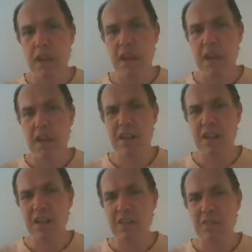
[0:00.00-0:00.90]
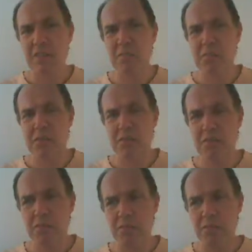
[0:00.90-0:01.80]
and it
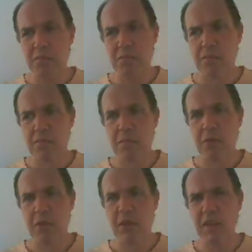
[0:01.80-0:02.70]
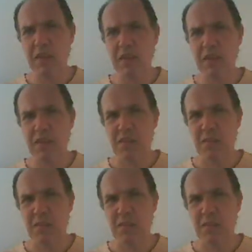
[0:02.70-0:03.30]
more or less